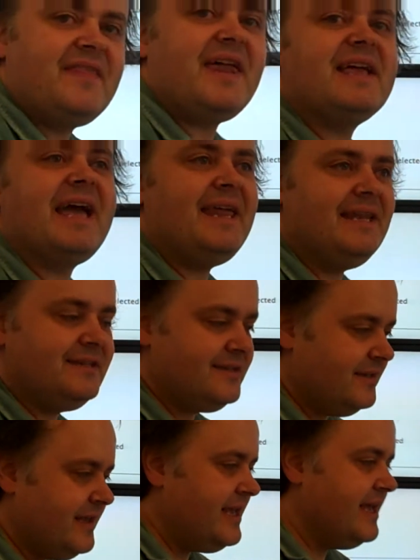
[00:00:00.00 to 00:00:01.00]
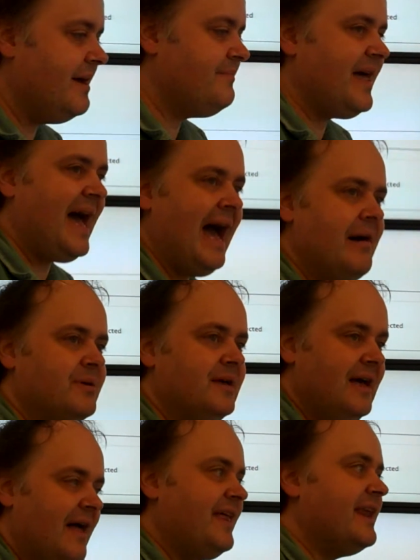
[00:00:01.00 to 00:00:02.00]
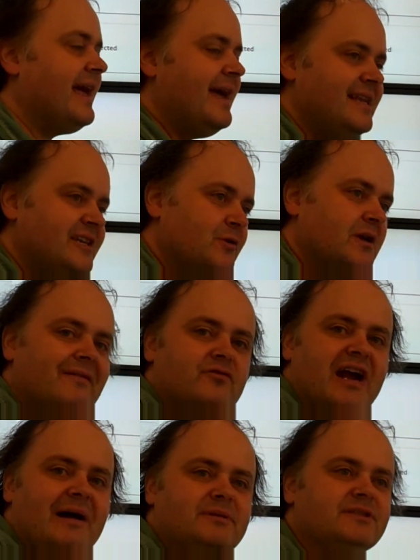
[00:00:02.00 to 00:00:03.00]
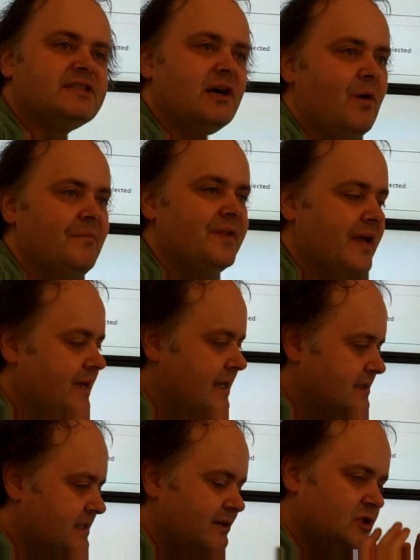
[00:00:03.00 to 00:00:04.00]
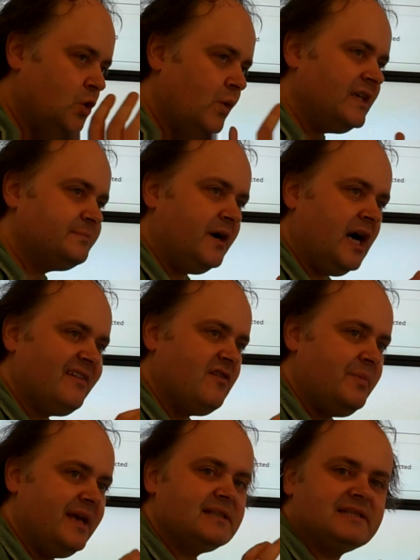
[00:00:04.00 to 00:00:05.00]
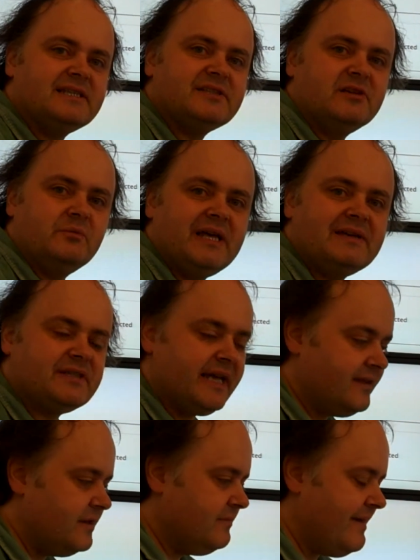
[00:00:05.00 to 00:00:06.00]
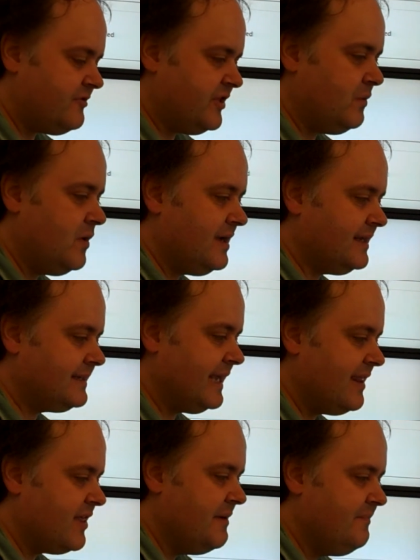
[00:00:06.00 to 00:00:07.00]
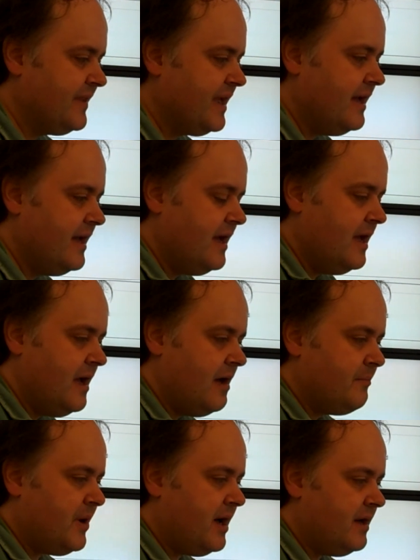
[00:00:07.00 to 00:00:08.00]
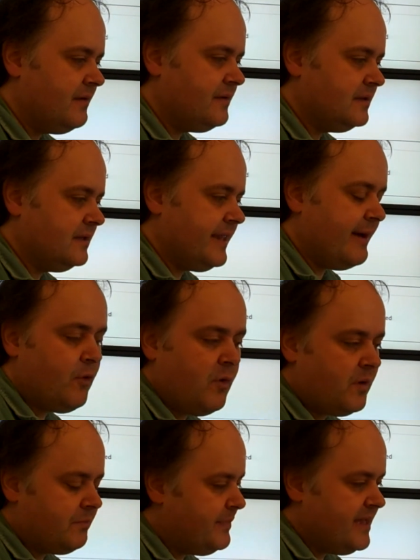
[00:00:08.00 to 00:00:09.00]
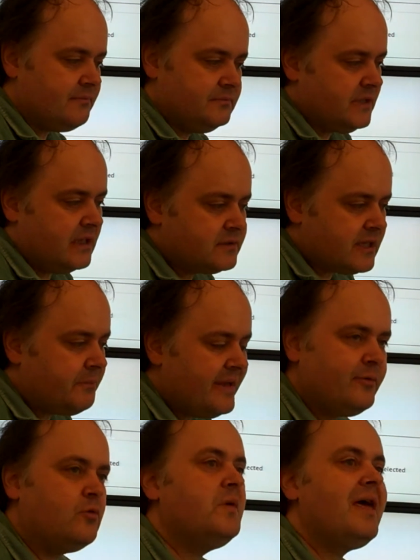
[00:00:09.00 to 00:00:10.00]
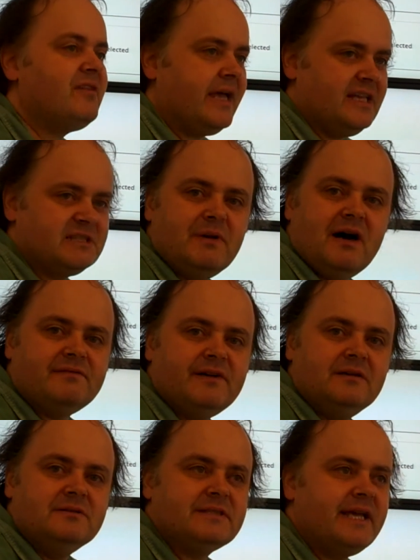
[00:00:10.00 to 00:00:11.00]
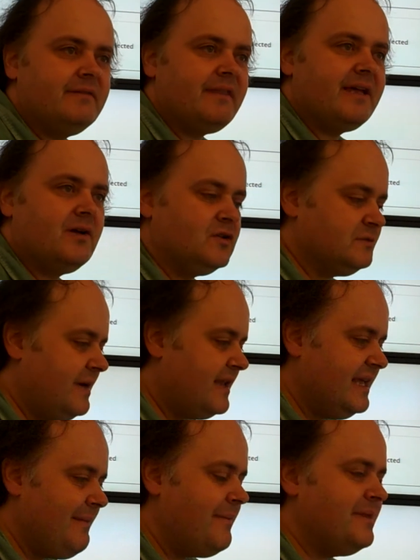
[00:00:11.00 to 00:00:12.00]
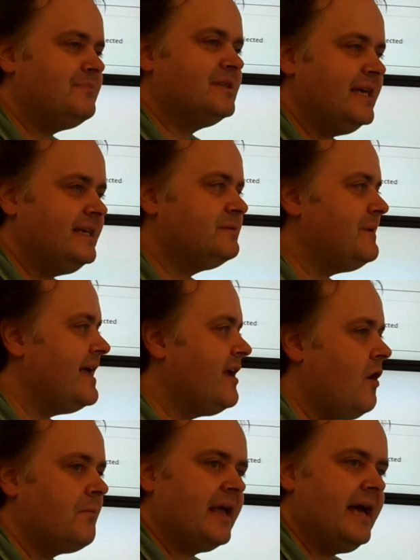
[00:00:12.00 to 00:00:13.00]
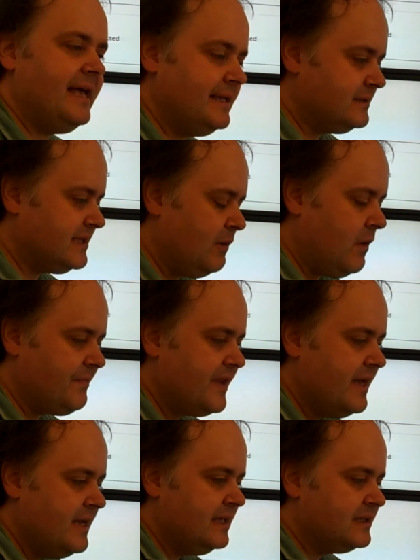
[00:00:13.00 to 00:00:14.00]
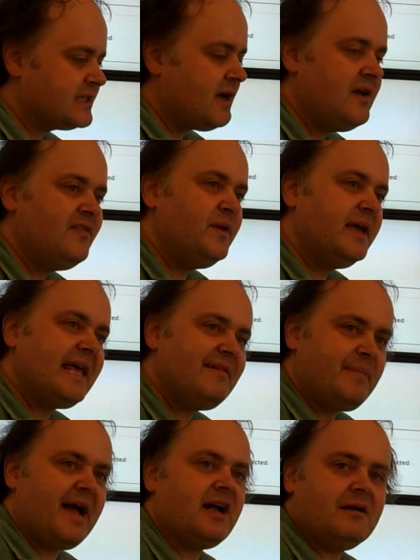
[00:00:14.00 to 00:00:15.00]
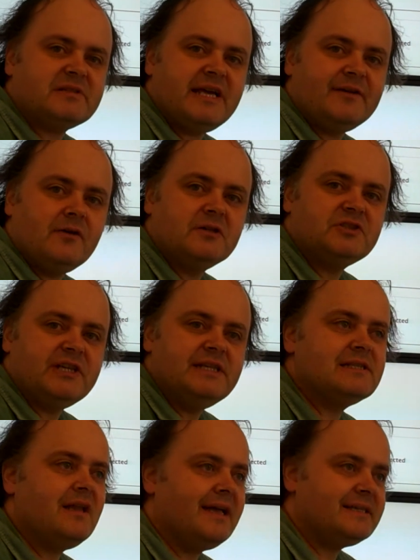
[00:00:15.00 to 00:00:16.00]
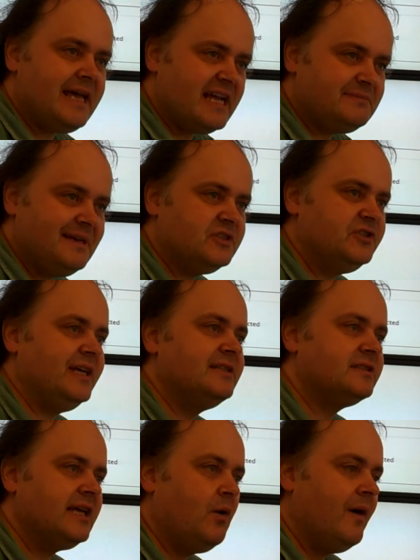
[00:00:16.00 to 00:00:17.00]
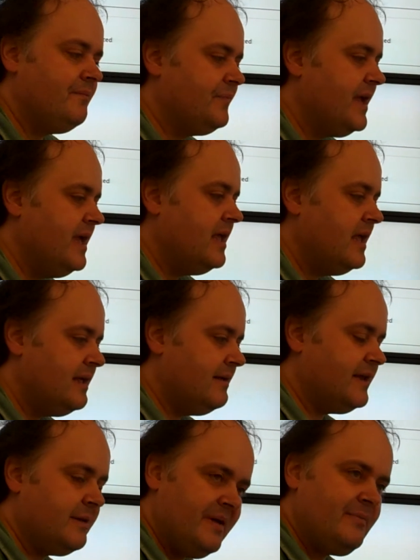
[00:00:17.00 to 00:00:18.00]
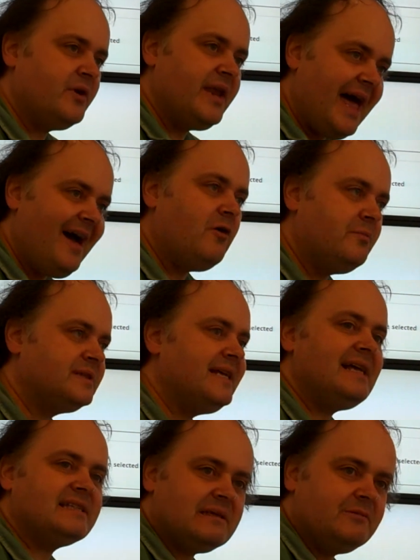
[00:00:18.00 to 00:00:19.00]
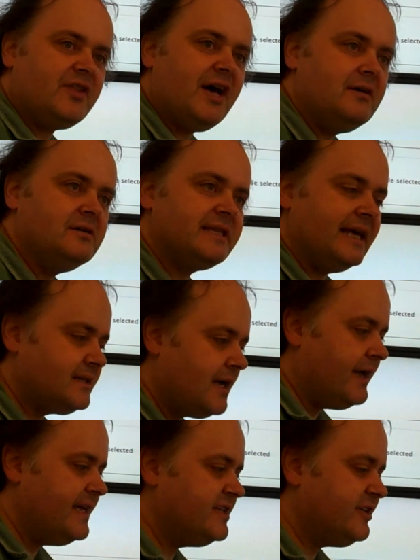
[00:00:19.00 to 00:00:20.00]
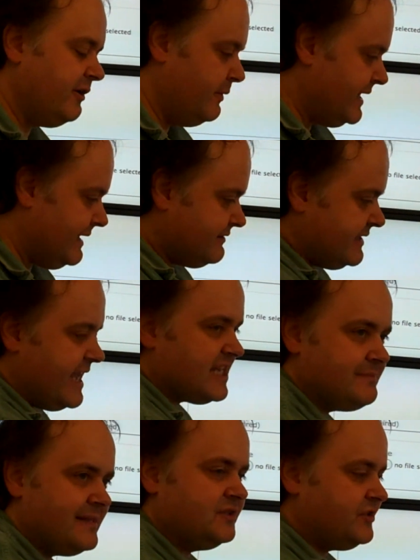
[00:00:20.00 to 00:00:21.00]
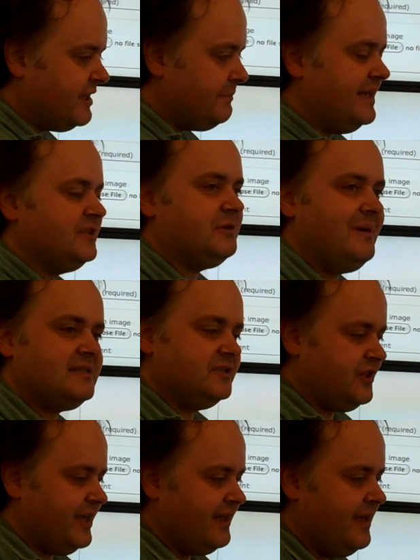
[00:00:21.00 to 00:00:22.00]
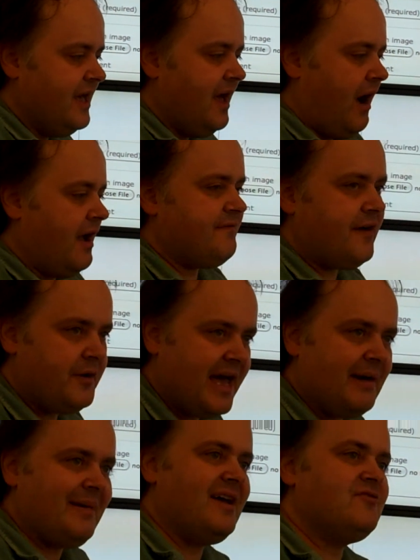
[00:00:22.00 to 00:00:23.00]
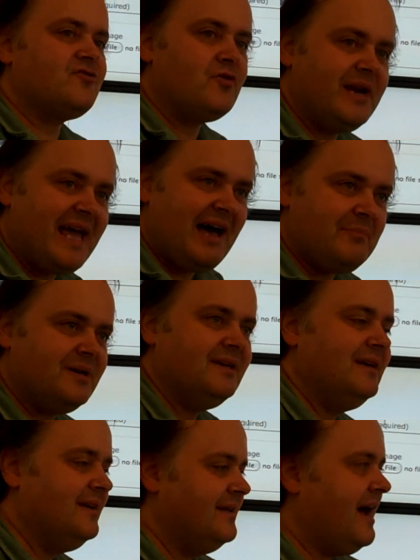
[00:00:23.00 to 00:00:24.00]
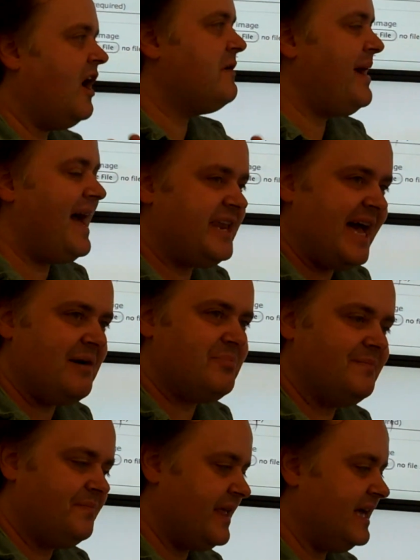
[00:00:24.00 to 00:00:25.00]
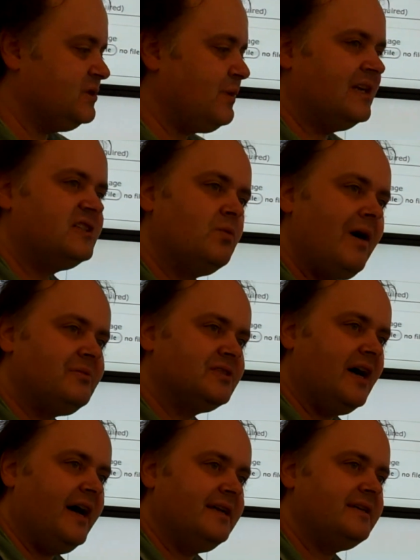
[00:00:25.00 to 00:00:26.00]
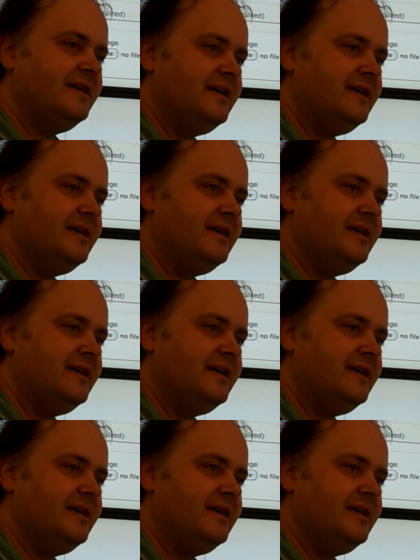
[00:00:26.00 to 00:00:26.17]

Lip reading: and then again into the app, and then again into another app and so on. So it's always part of a bigger system. We have to get everything working together. But there will be, some people will never get smartphones. They cost money and they will be seen as being complicated and so on. So if we can have backup technologies like text messaging and so on, people can help test some of those that tie into it. We can have text messaging, picture messaging, iPhone app, Android app, iPad app, as well as the website.